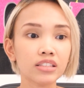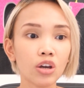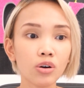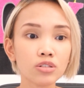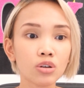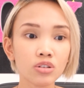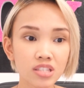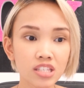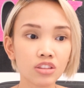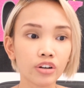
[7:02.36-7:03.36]
They also
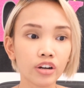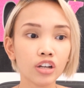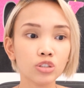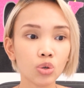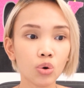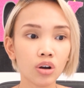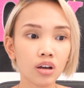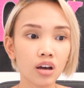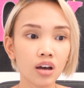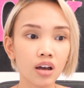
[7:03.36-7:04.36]
consider yung
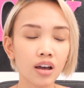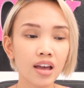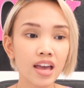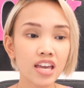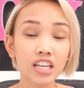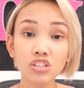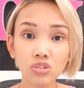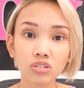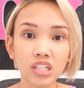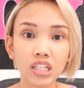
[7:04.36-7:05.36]

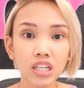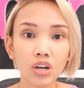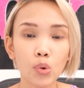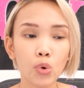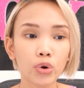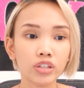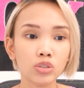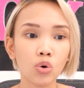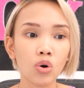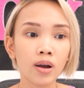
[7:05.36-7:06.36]
history or
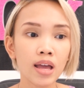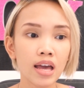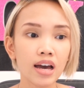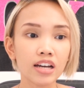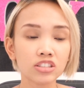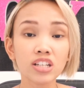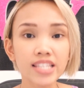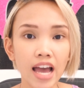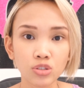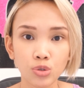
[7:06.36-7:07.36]
yung
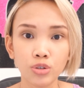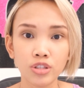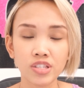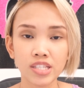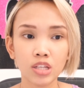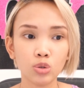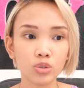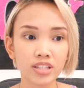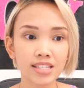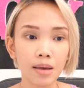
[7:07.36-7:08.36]
transactions
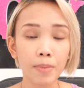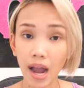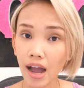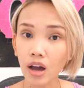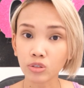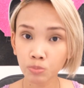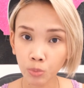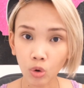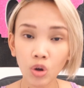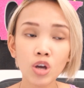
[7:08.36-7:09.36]
dun sa bank account
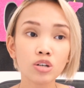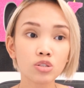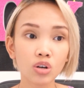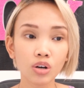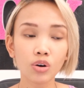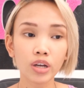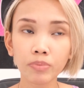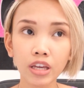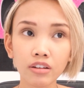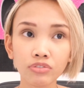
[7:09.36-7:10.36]
mo. So,
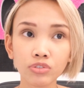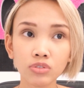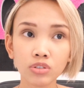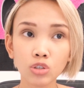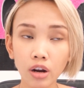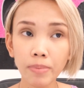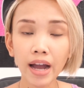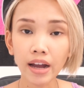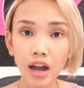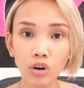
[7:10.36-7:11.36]
if your
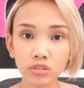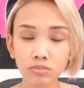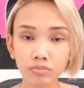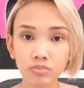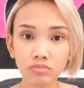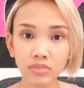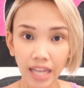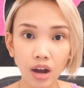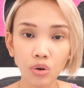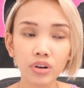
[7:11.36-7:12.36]
bank account
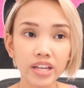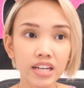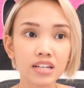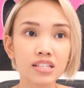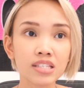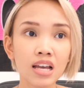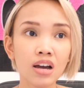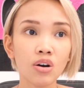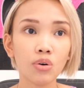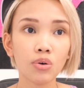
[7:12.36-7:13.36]
now is
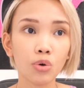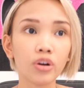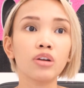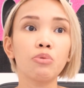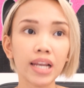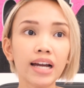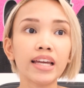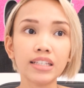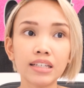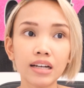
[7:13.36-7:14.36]
or walang
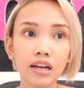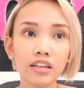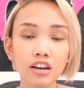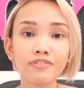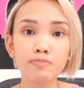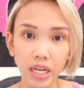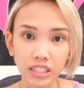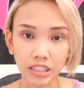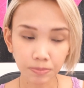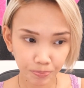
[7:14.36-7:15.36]
enough
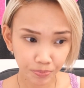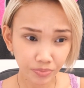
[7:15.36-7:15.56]
money,